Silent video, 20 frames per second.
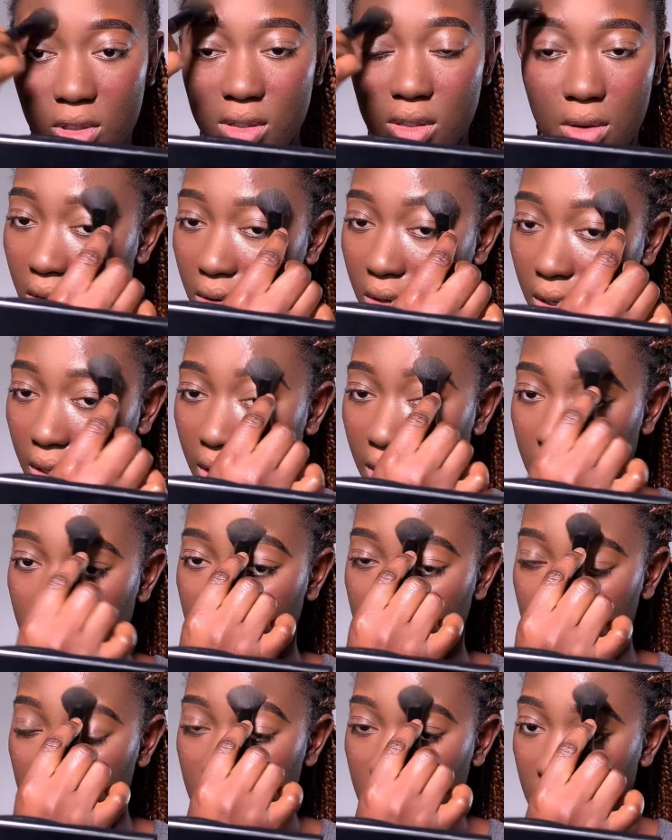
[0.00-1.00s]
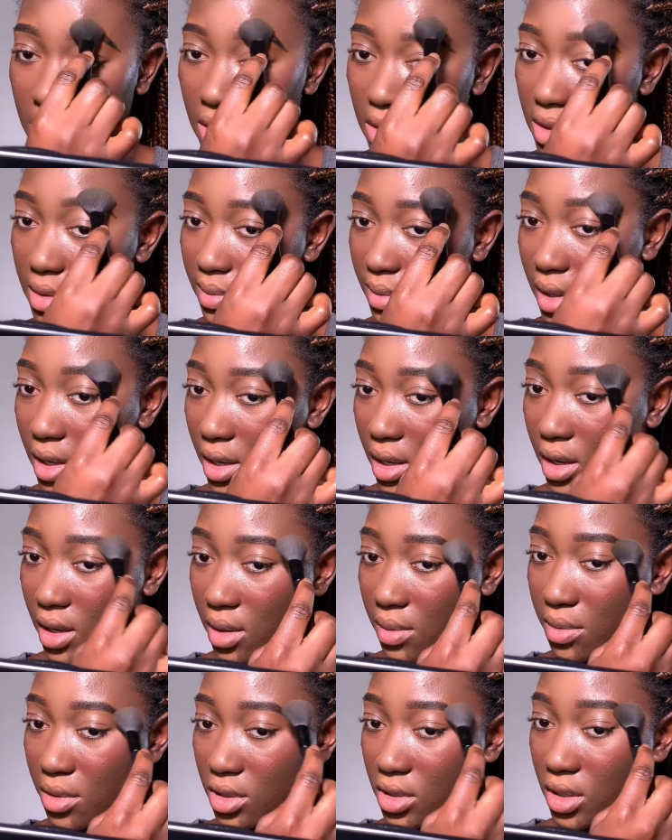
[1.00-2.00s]
Go ahead and set my
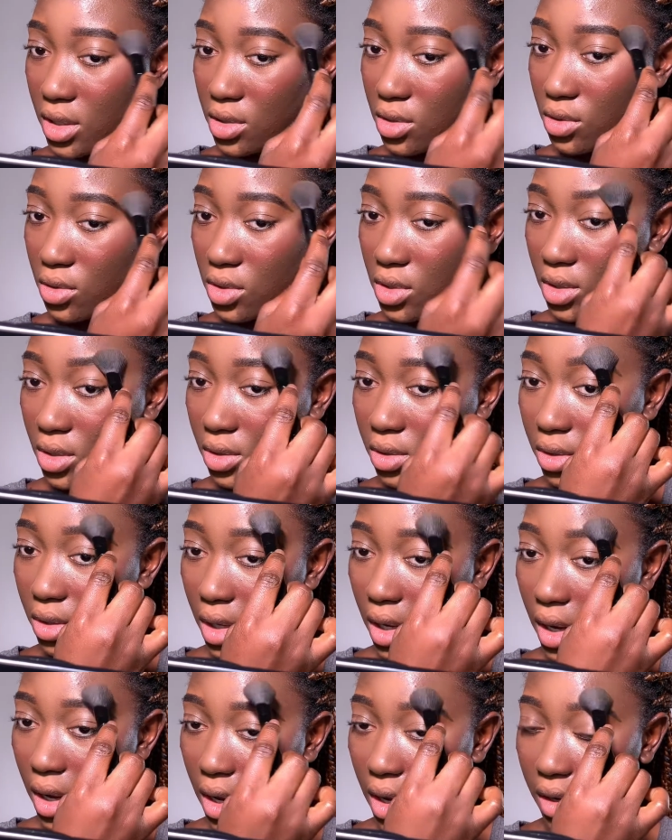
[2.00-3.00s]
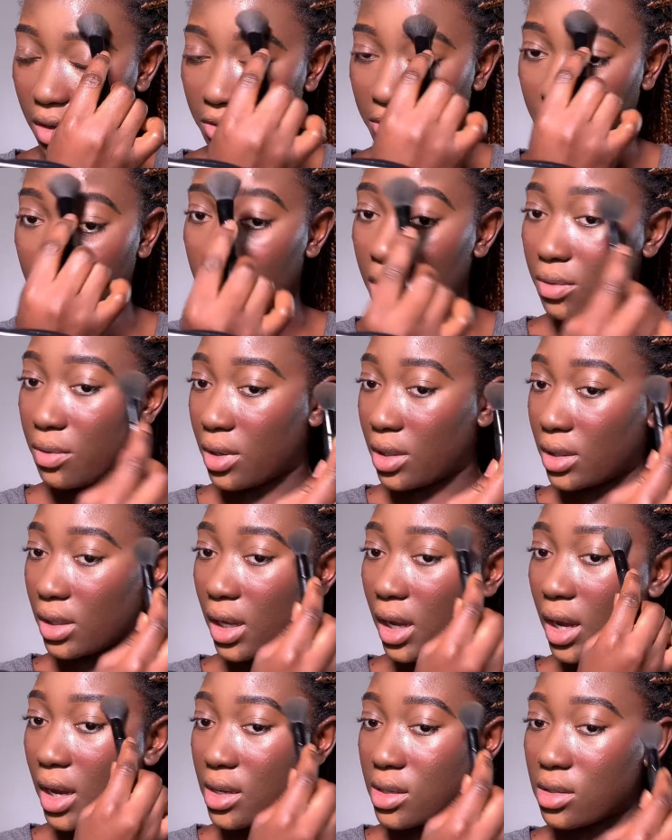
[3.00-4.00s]
eyebrows. That's also another hack for anyone
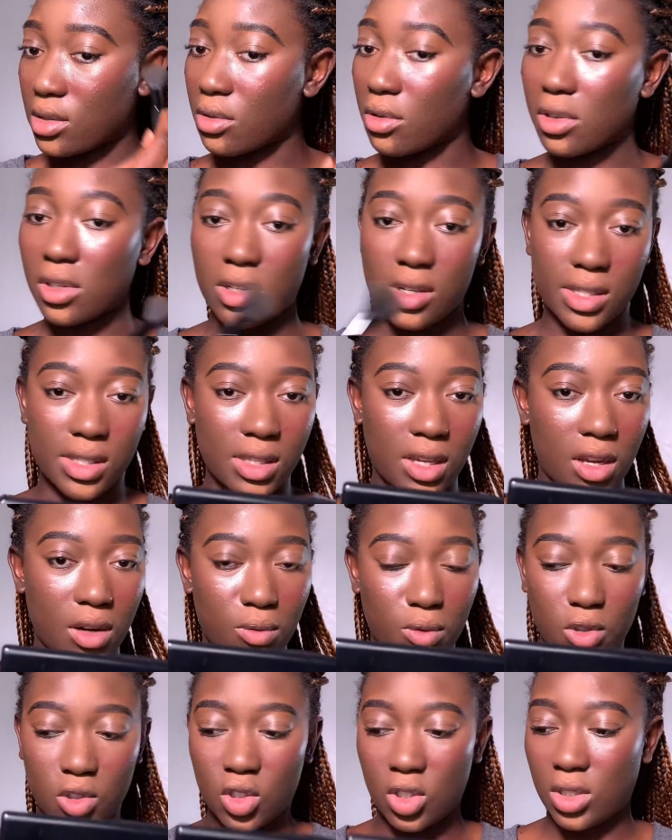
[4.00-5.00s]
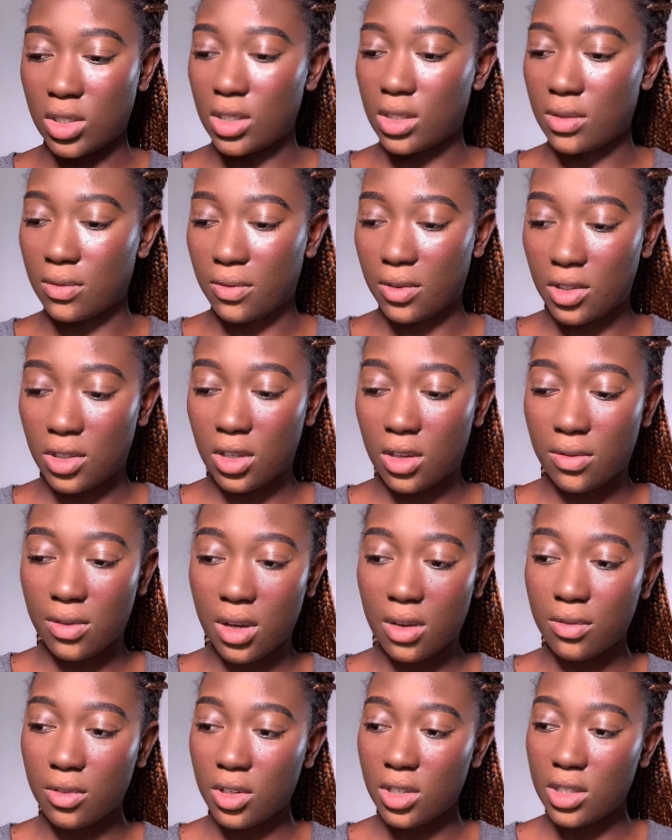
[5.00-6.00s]
that has oily skin watching this video. If you
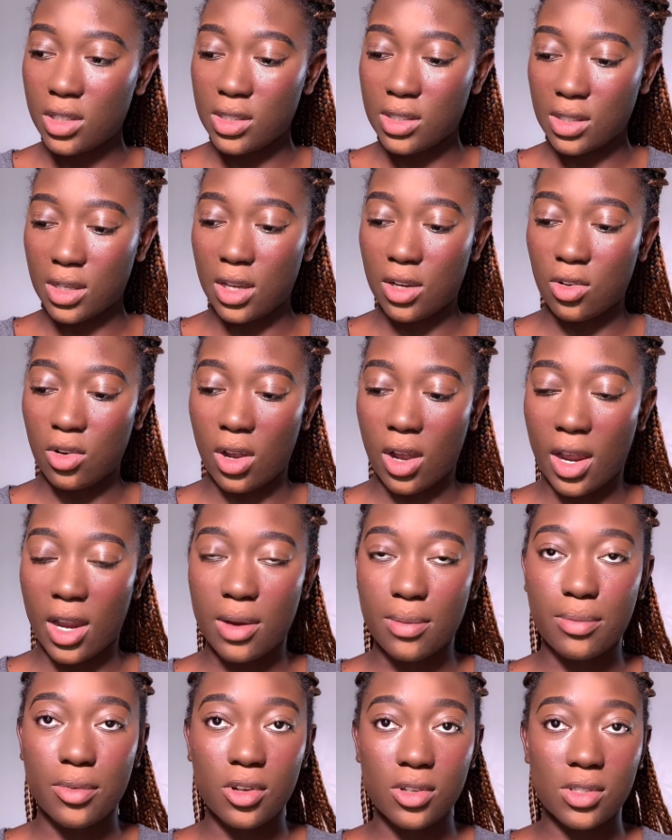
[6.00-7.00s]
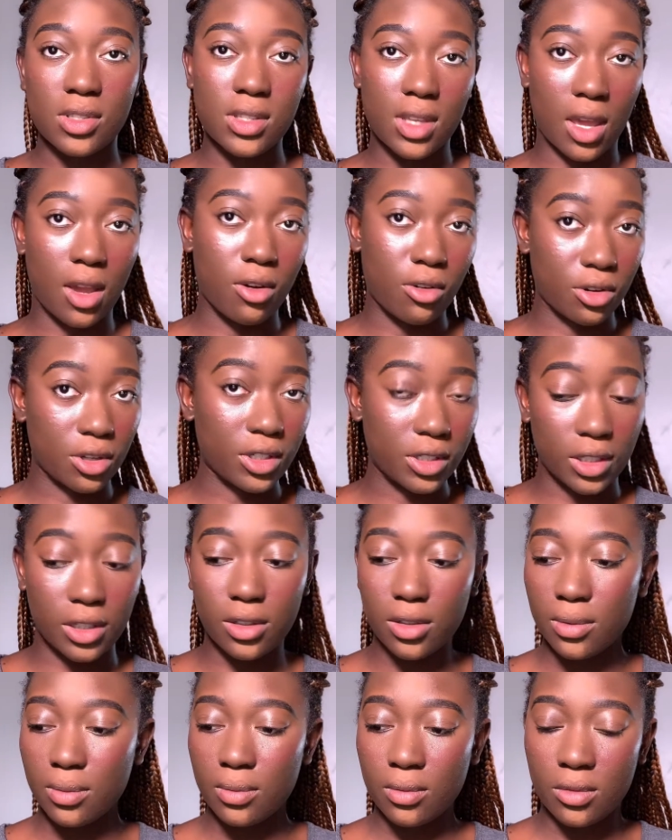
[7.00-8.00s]
have oily skin, your eyebrows get
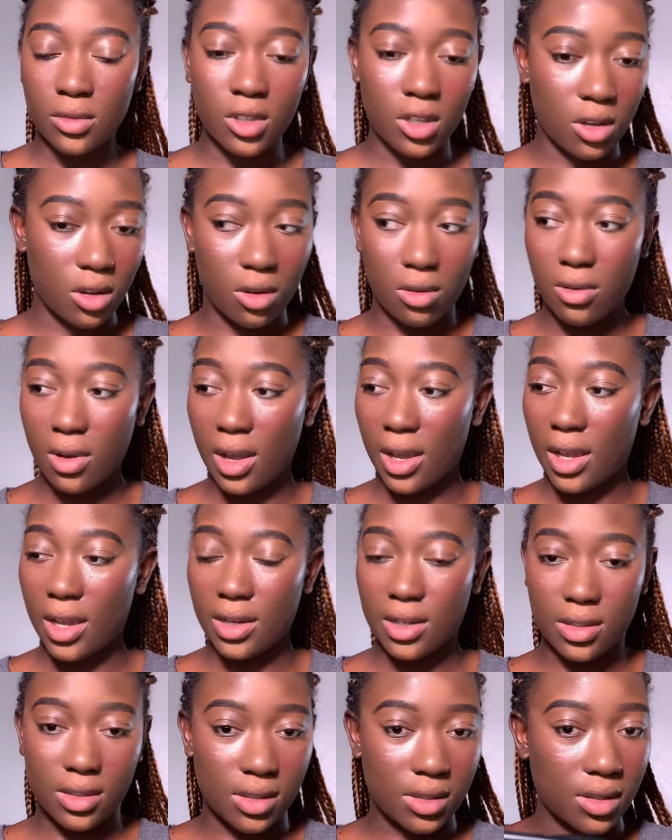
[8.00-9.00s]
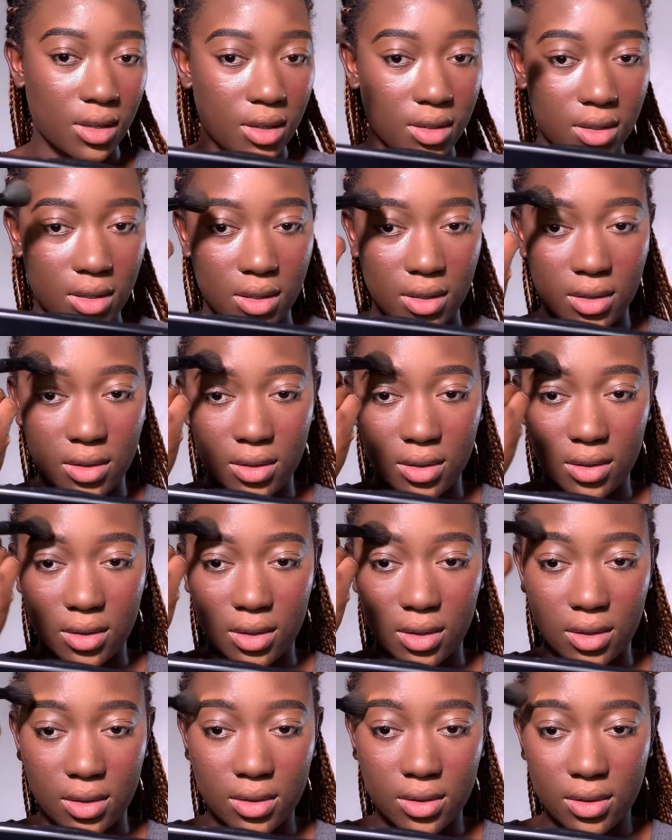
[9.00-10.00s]
oily, go ahead and set it.
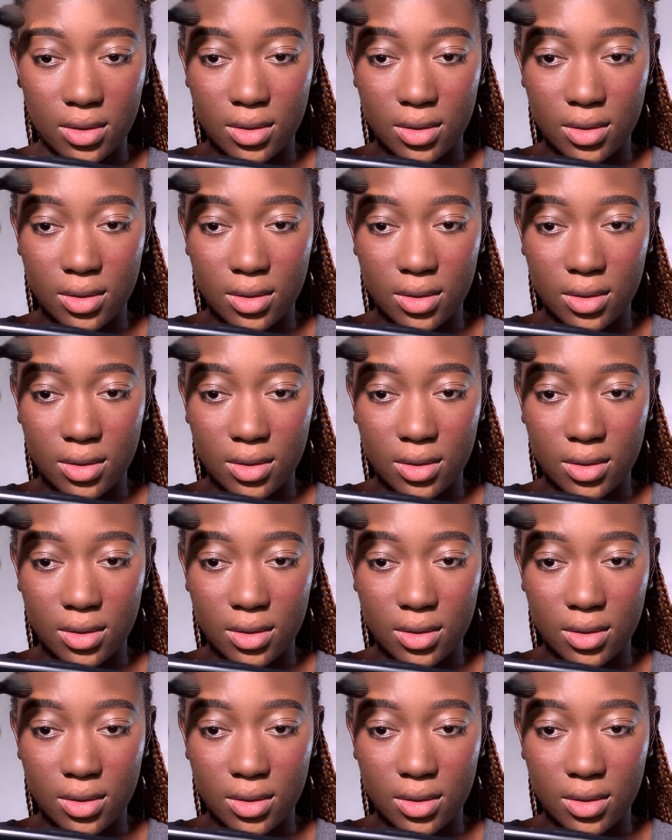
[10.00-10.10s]
Yeah.